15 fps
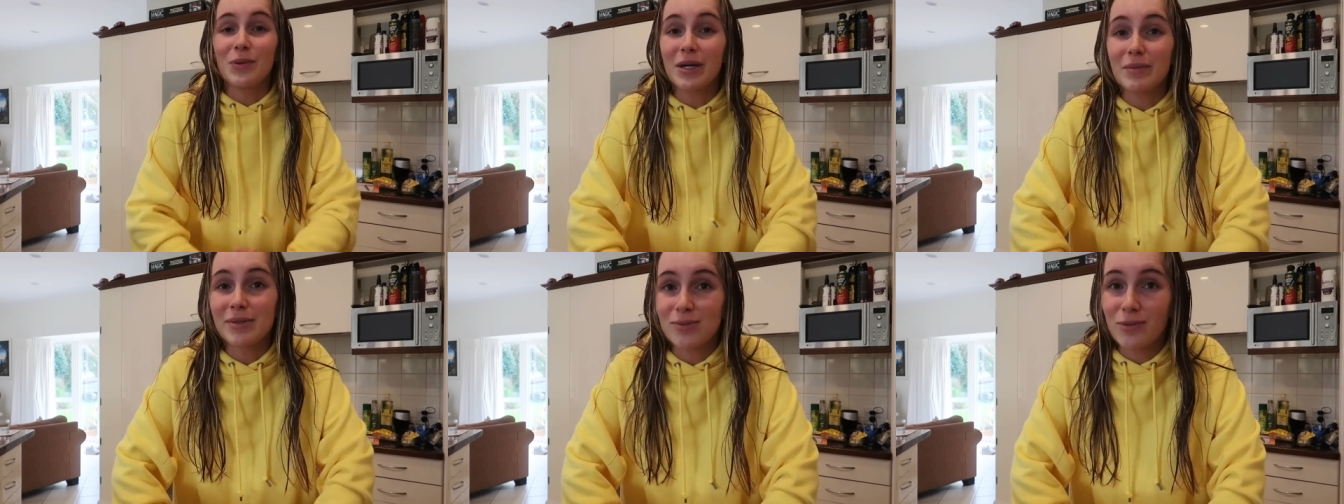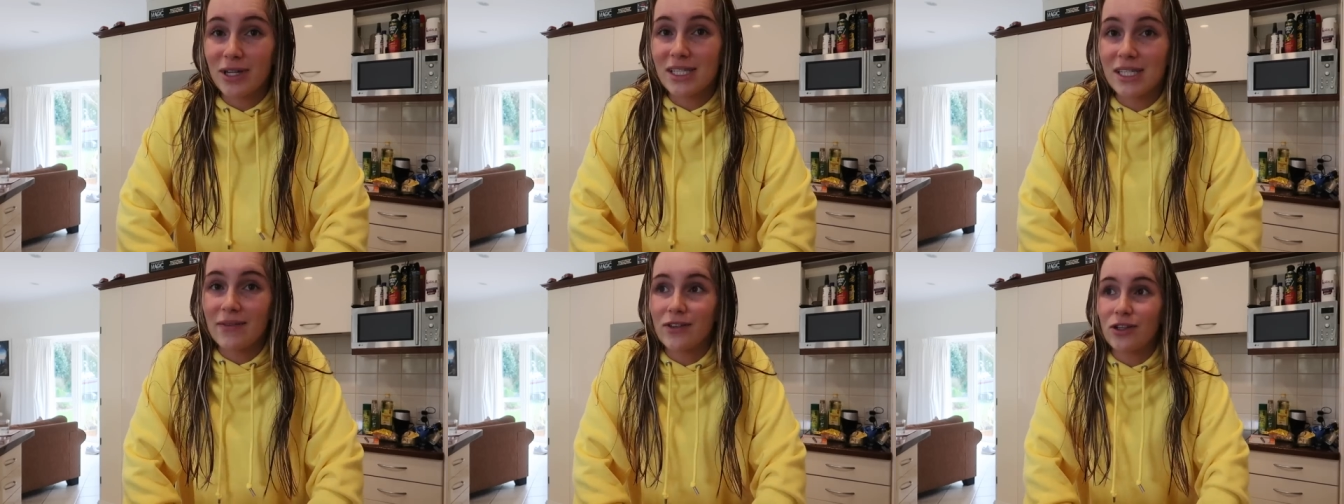I woke up this morning
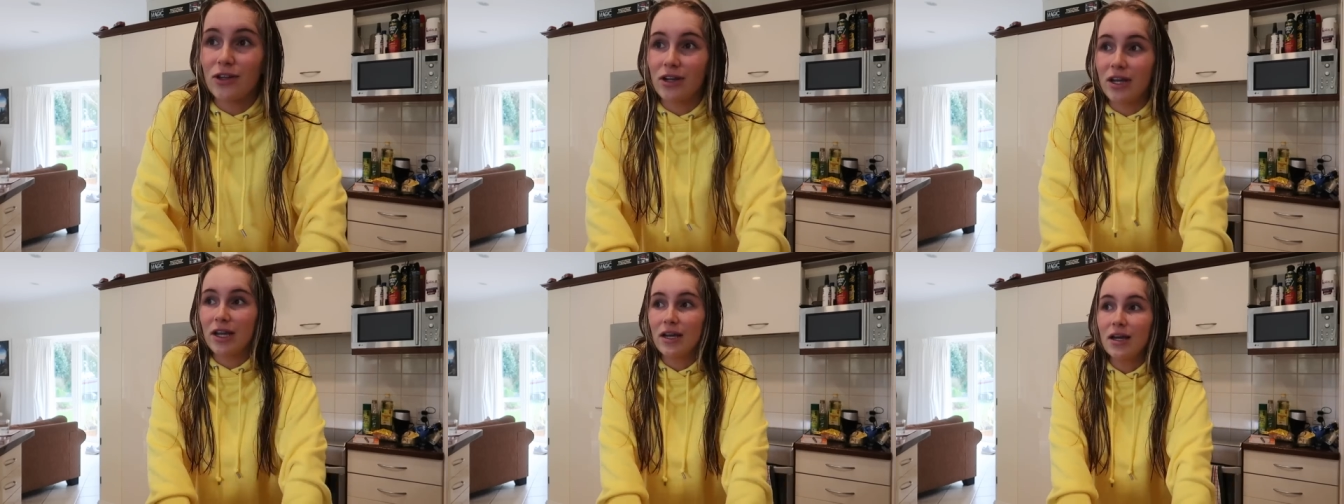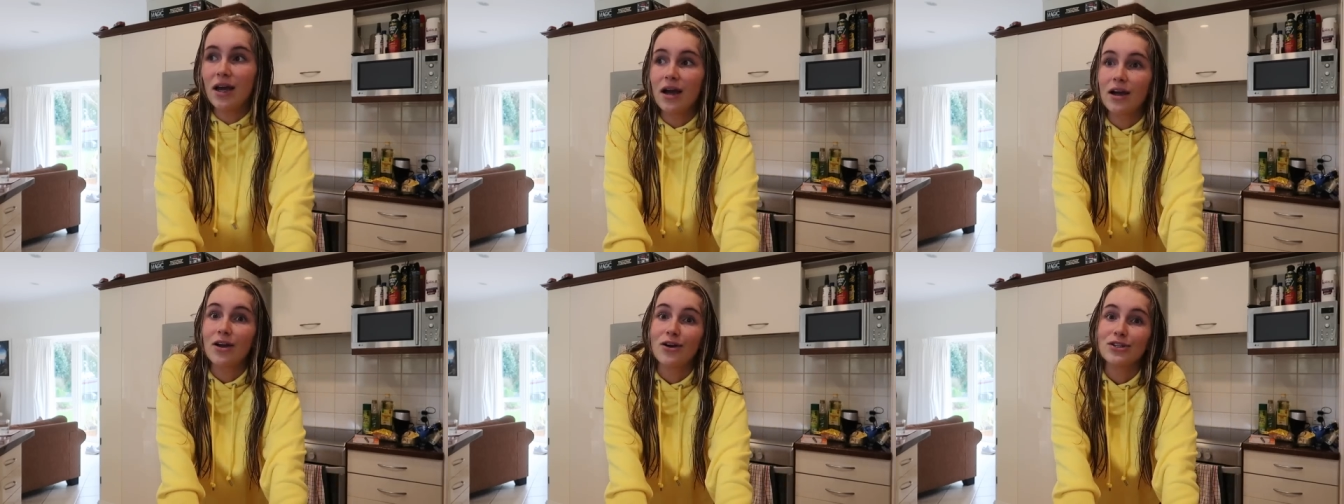at 7:30,
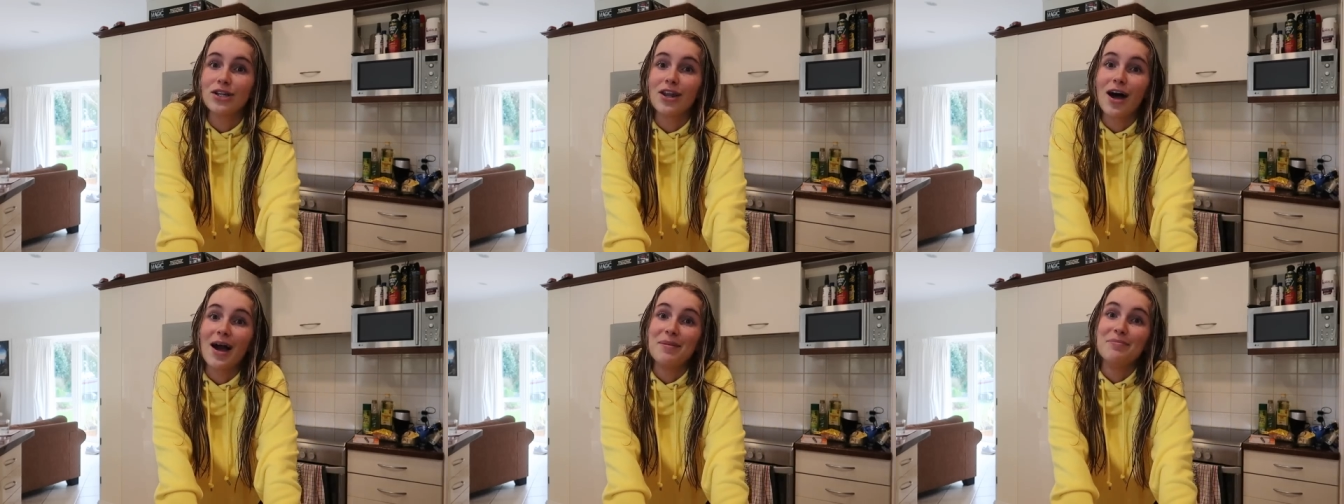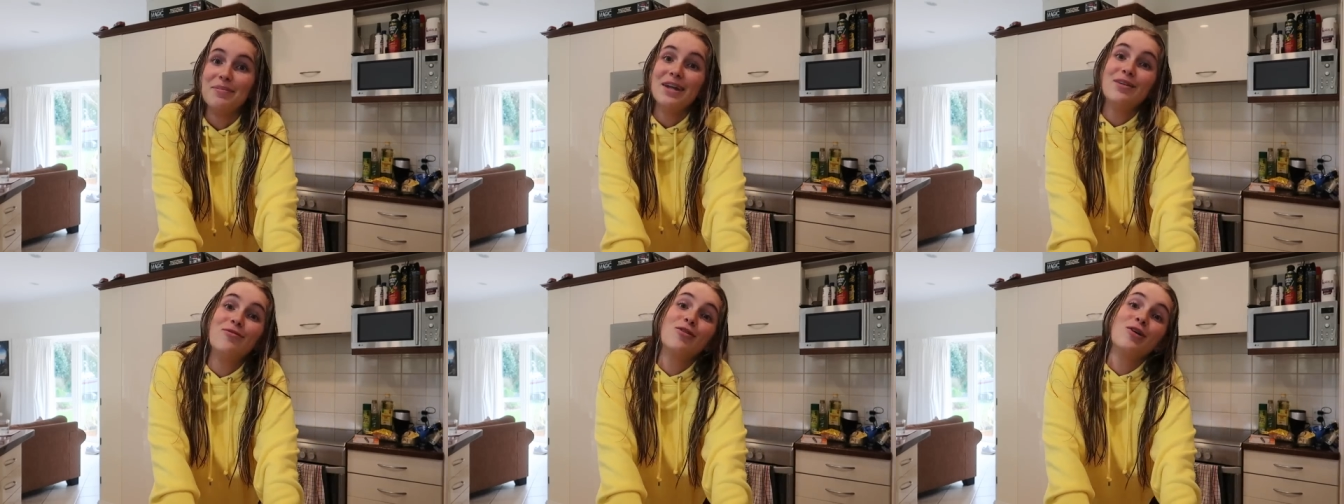got to lie in
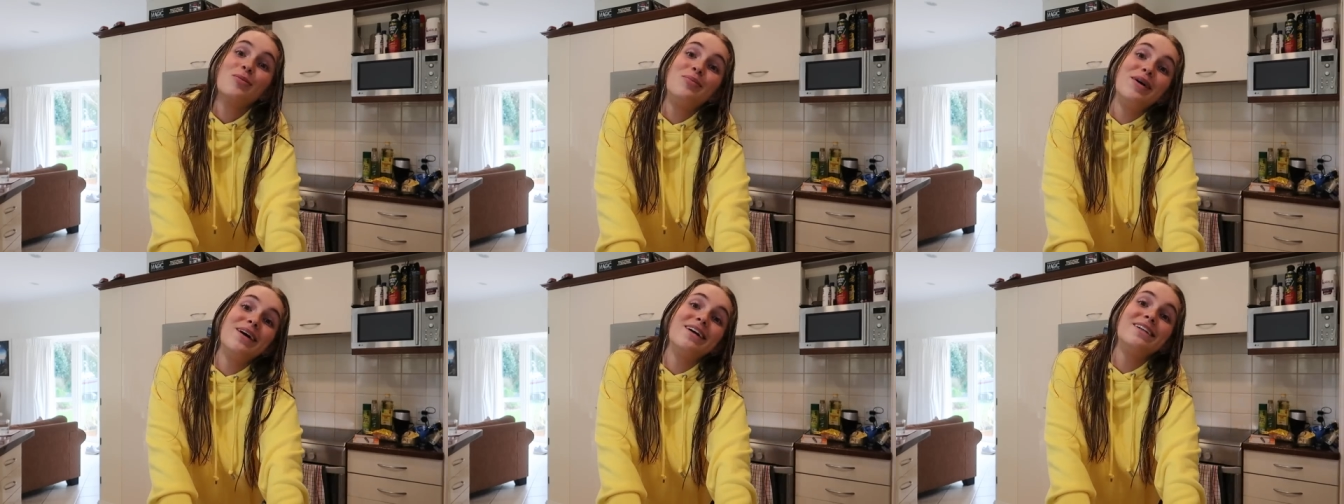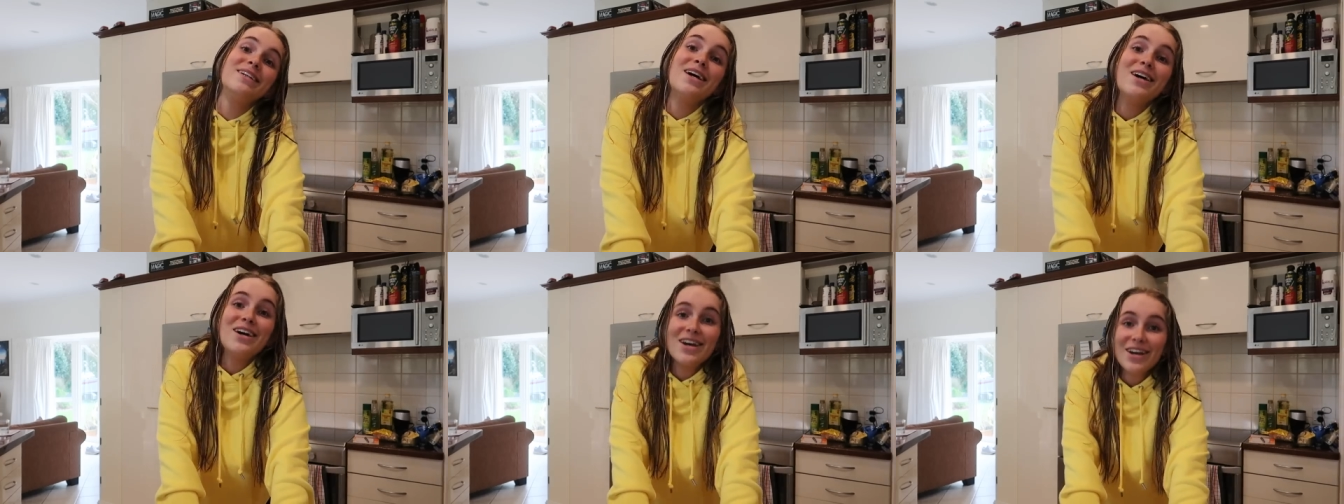bed for a bit
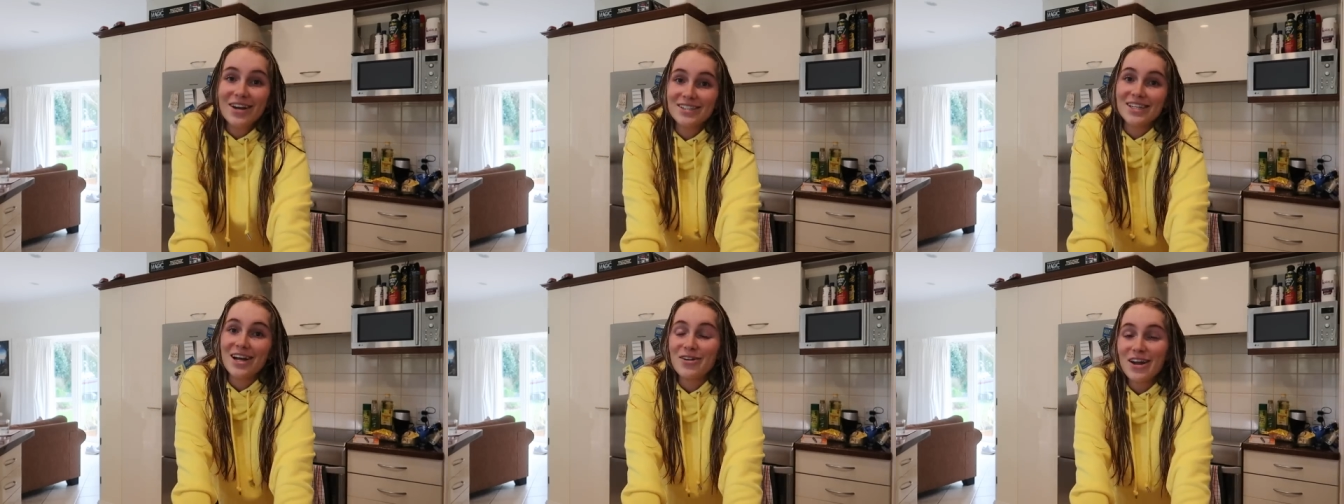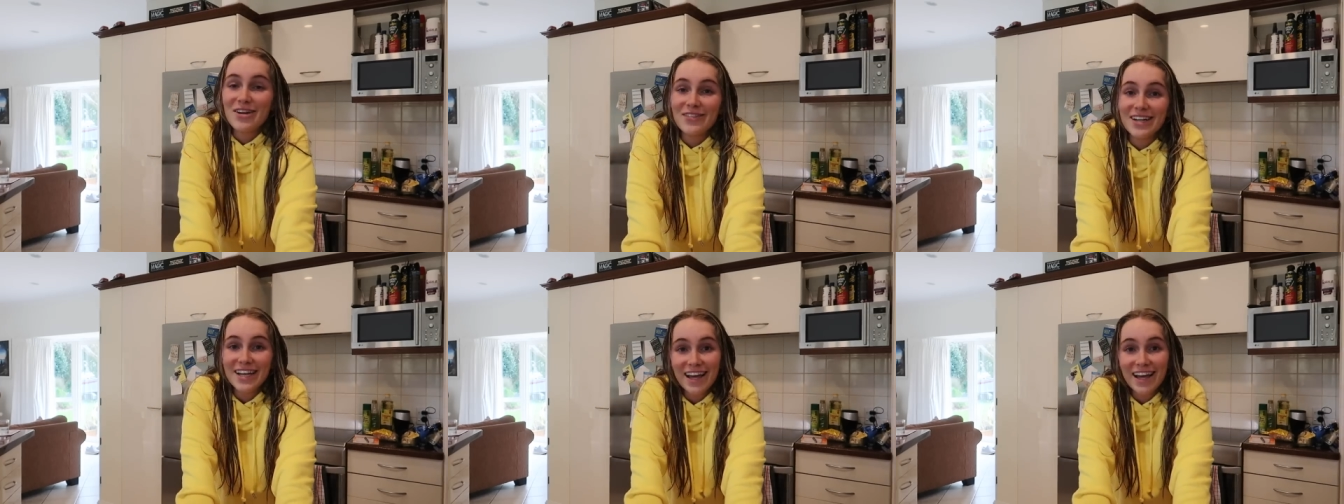because I don't have any